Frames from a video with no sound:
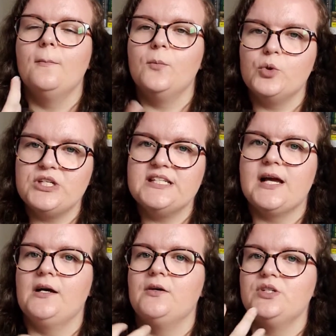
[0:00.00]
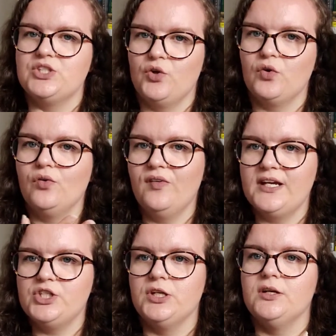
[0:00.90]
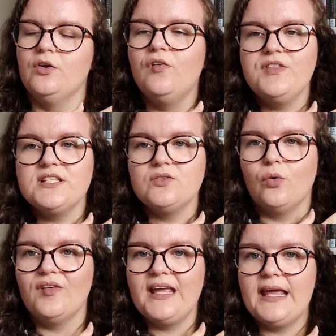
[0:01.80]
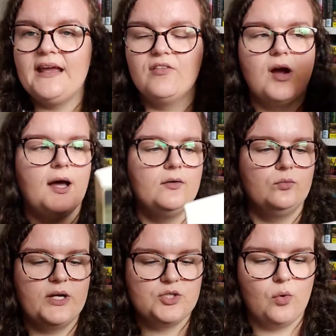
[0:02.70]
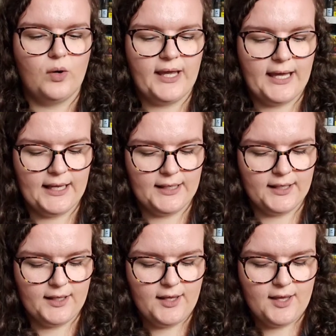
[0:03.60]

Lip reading: more detailed historical fiction of this sort of era, we're talking